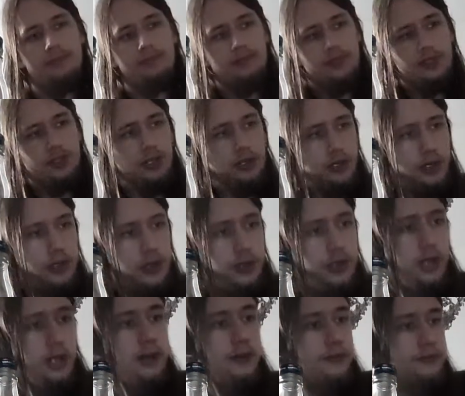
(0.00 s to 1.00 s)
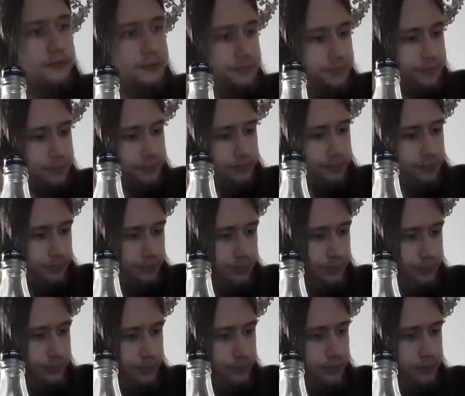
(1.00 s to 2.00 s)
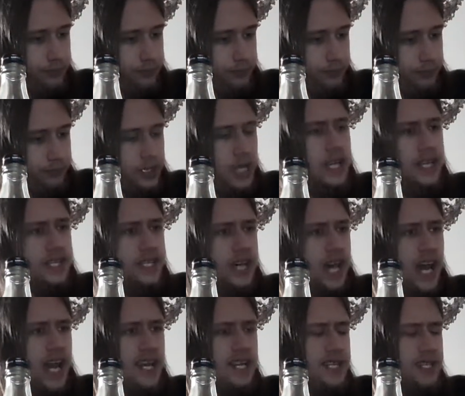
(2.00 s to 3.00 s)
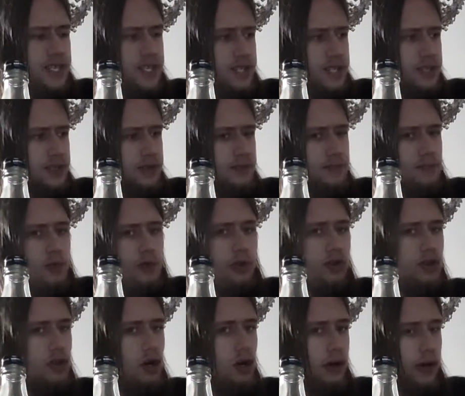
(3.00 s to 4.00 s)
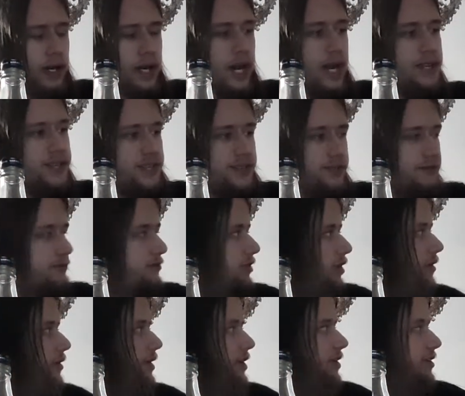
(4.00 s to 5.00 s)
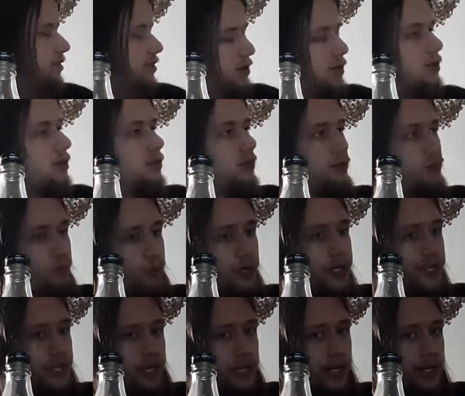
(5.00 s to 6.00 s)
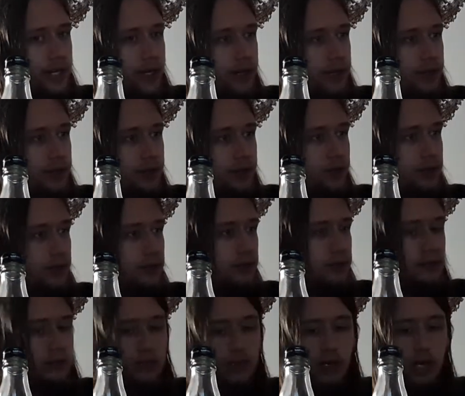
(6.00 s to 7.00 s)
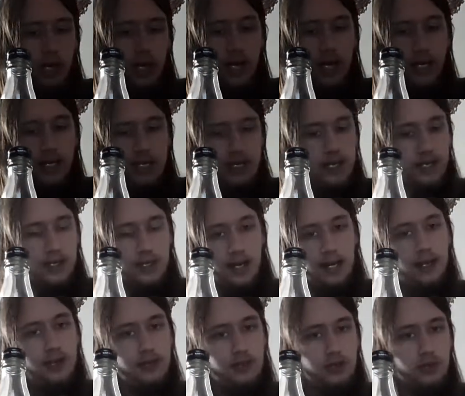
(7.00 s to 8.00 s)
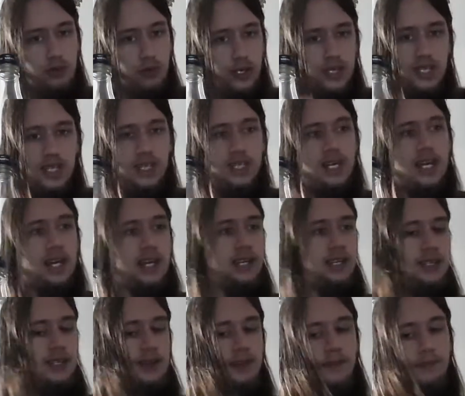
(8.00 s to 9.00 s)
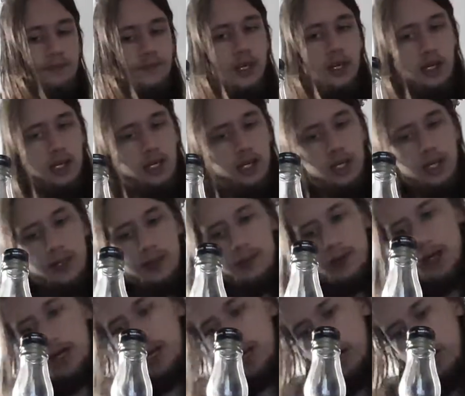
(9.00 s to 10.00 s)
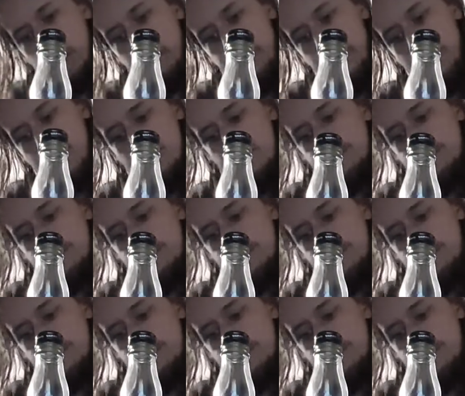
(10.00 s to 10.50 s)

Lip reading: Start it off, it tastes good. It's very whiskey. It's the signature whiskey taste, and I love it.